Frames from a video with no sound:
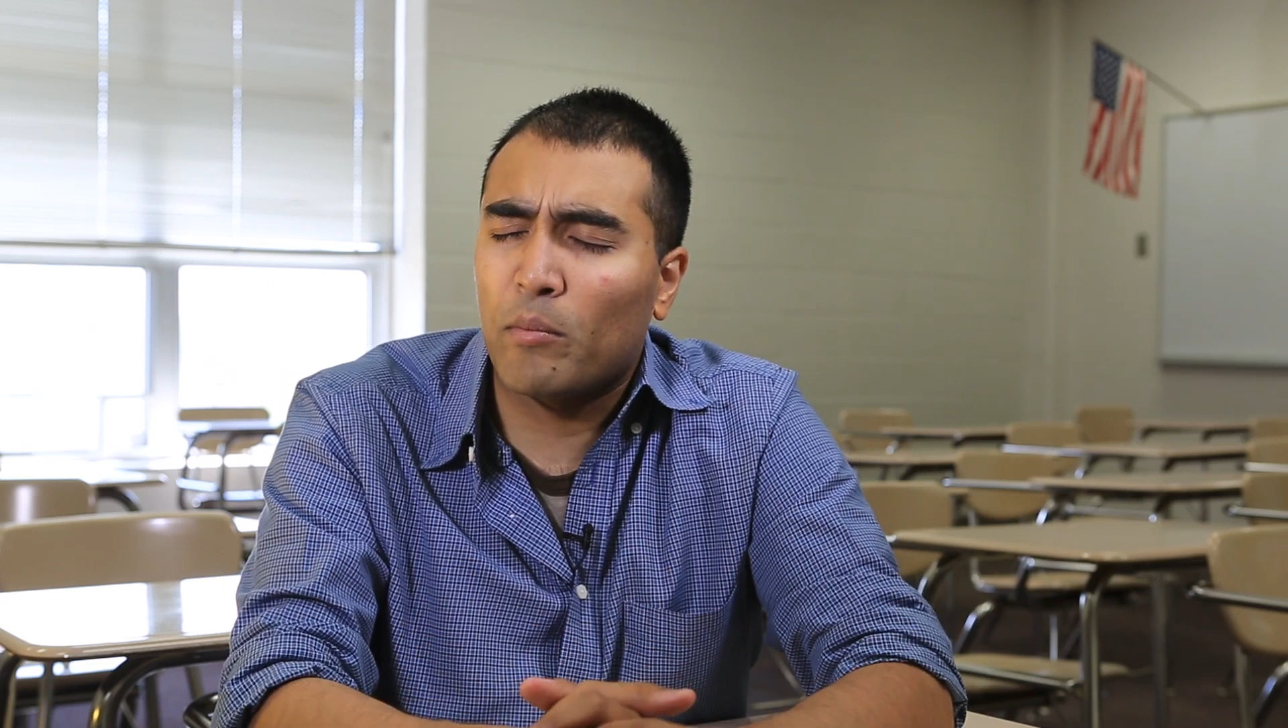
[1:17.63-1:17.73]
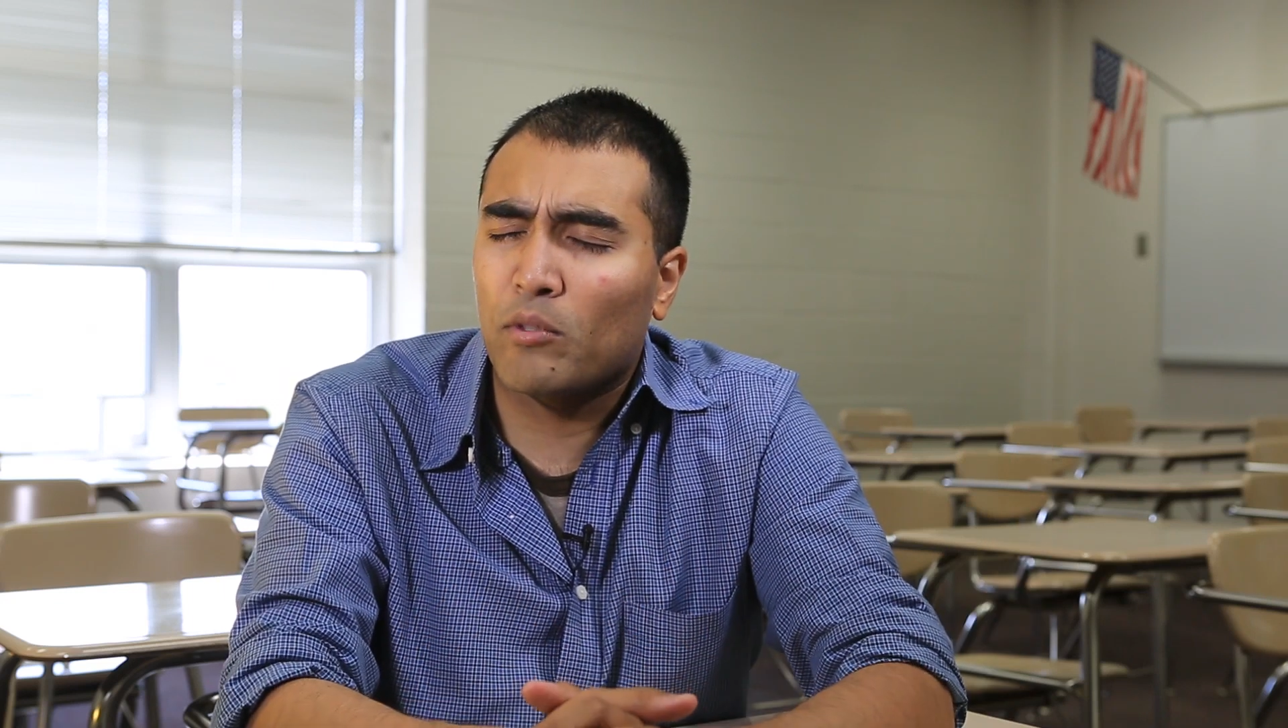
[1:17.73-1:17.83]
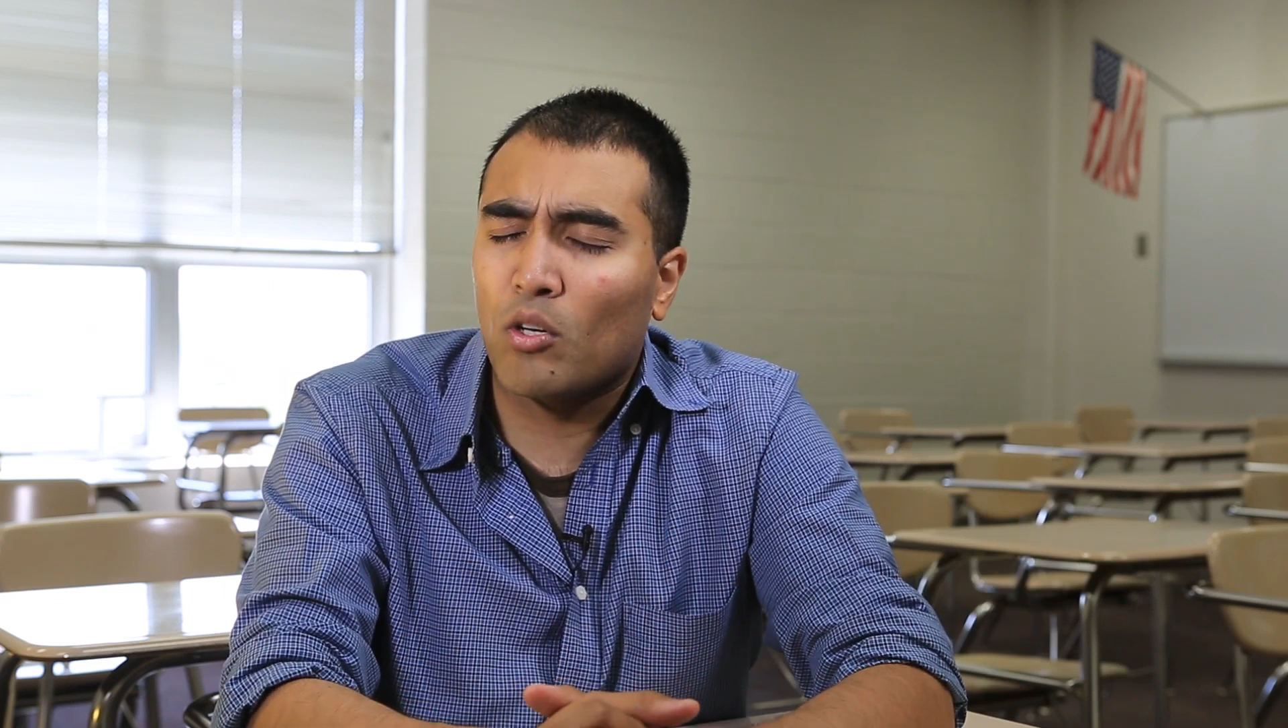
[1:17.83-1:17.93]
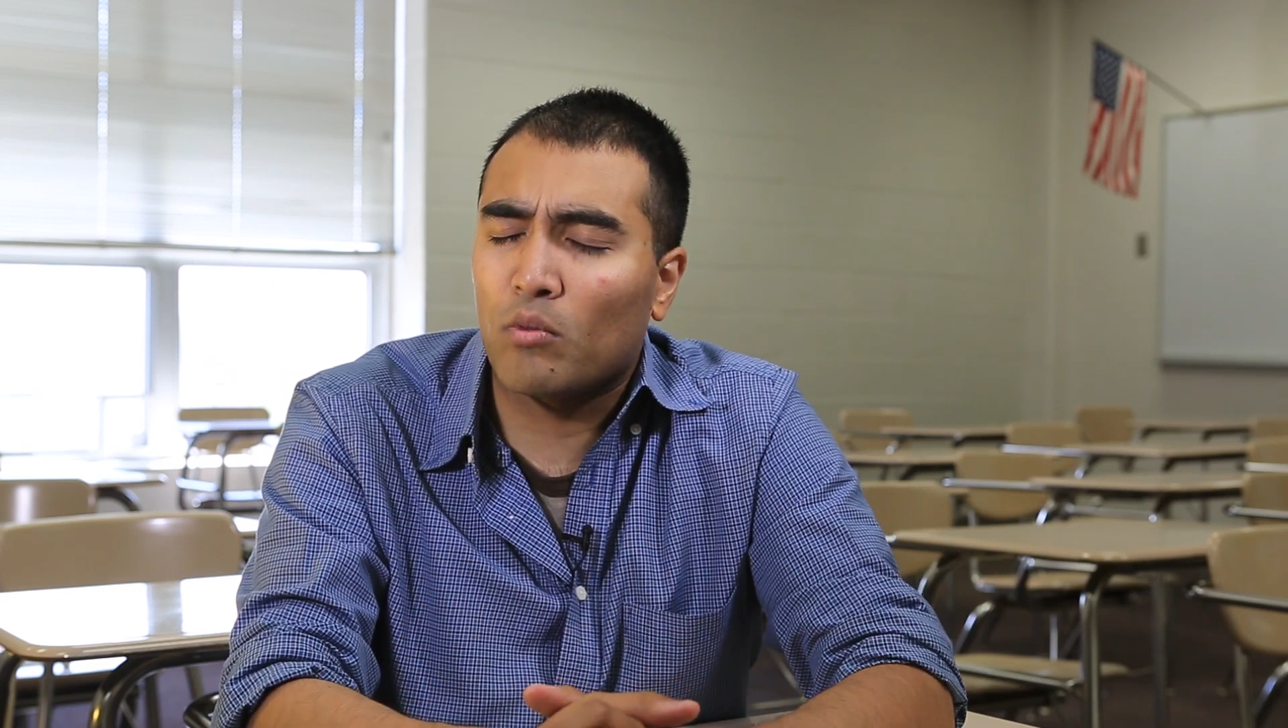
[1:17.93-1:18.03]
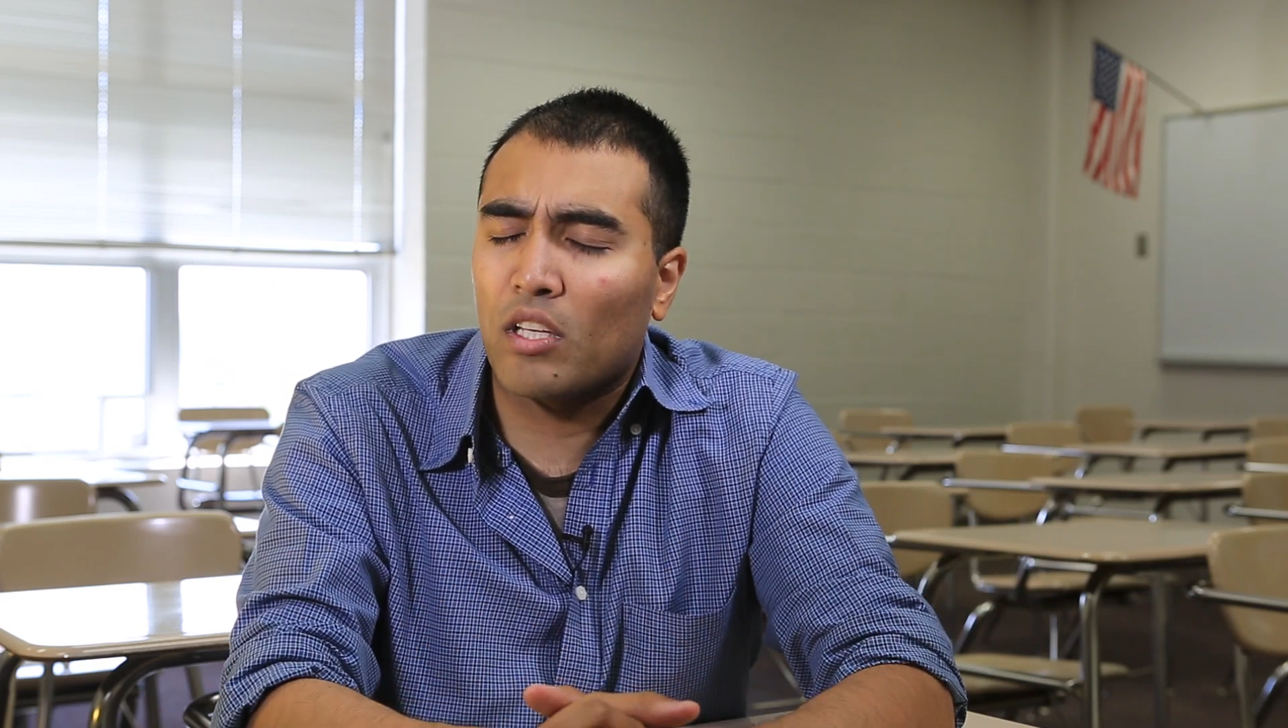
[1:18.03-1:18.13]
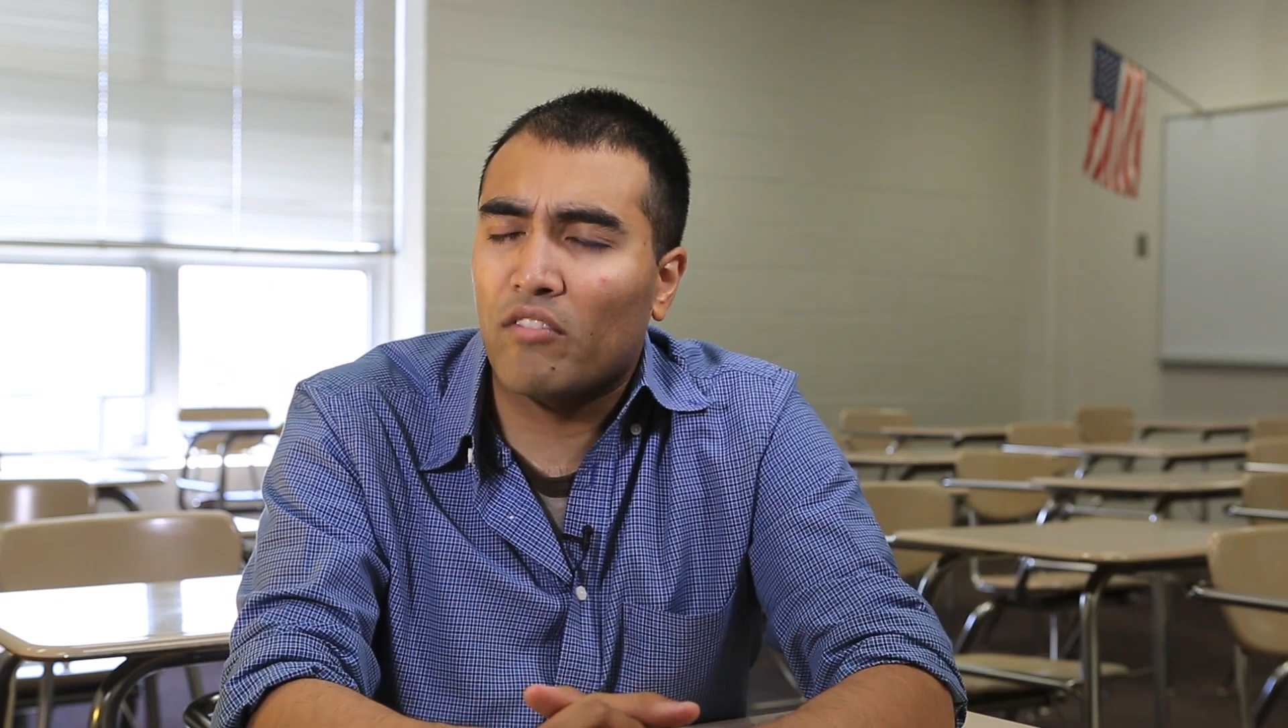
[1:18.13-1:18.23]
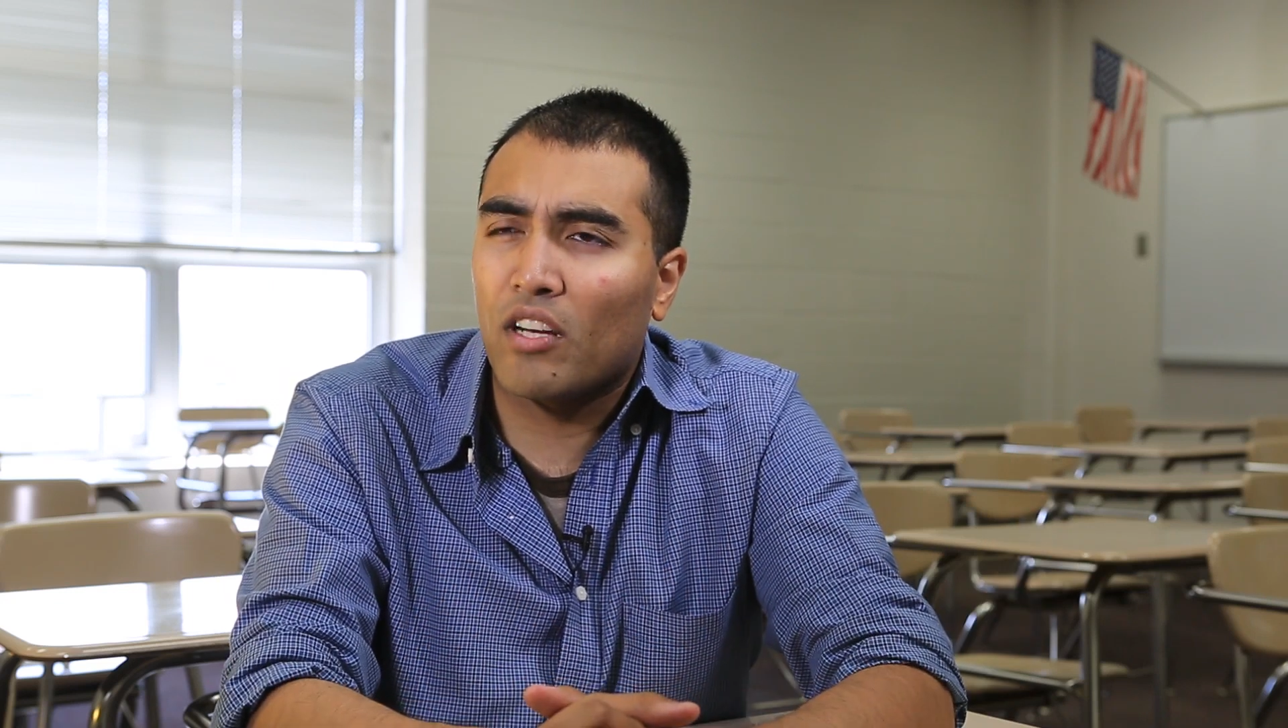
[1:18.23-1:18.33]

people don't give